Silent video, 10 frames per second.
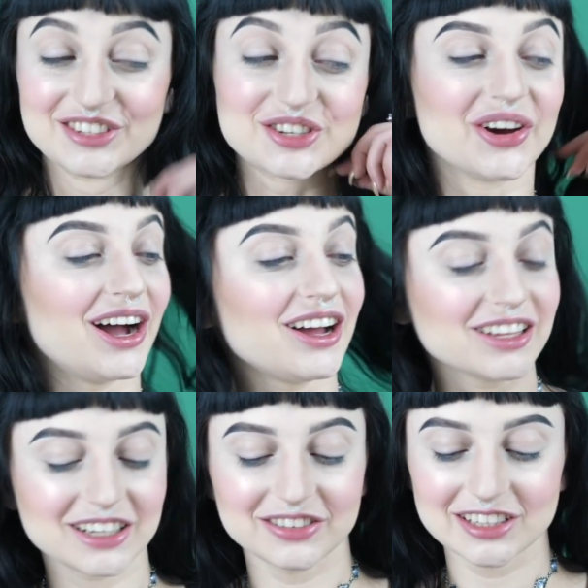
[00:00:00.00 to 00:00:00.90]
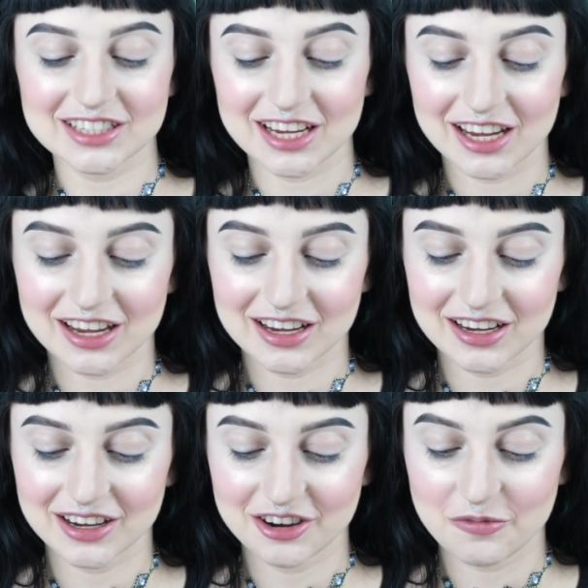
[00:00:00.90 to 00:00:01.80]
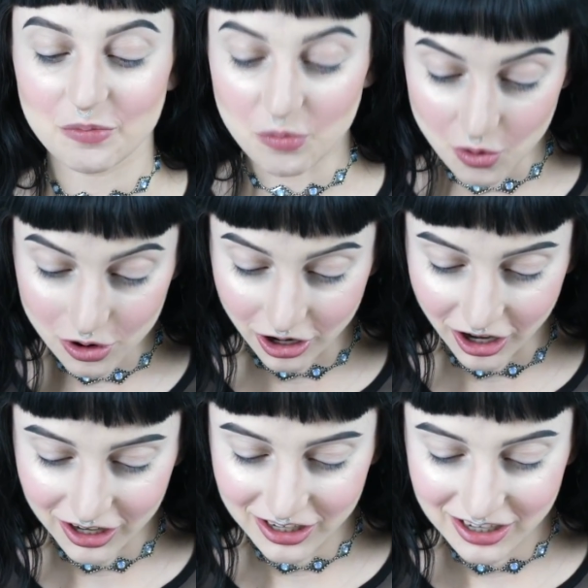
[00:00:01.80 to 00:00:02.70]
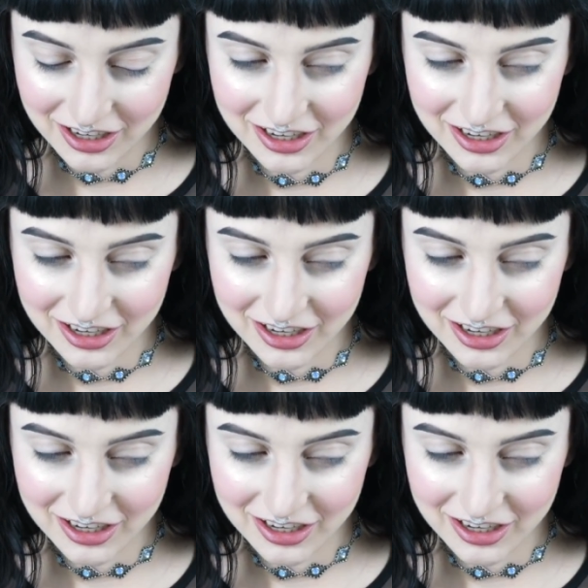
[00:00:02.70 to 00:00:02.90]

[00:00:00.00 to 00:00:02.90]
So I'll even take more